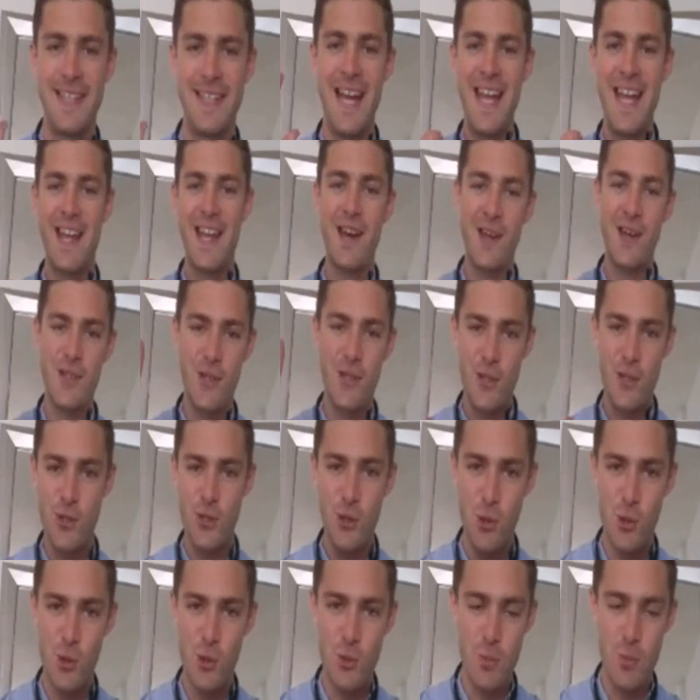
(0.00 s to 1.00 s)
Hey
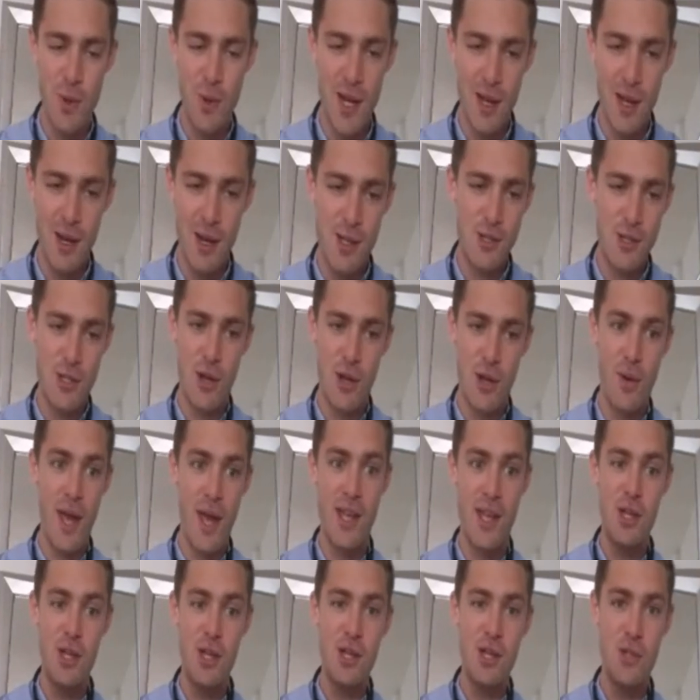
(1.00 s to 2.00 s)
guys, it's George Brownie.
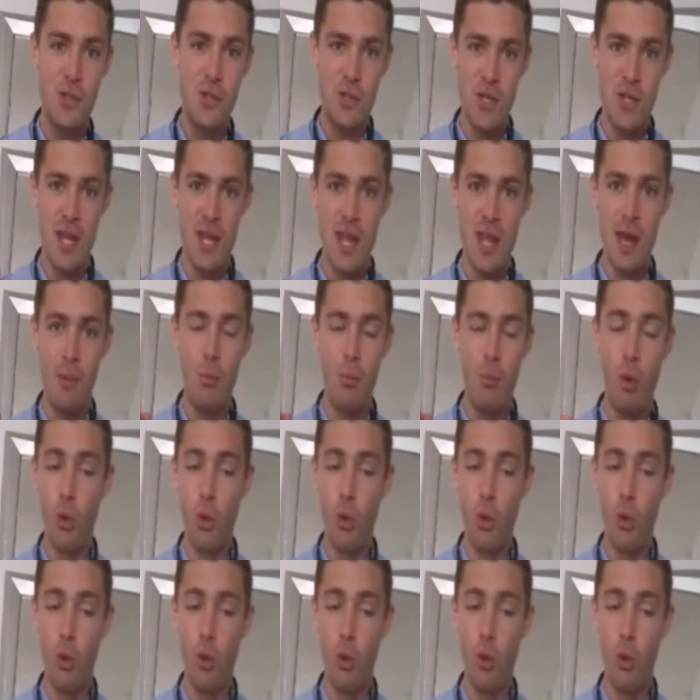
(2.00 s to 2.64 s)
So as you can see,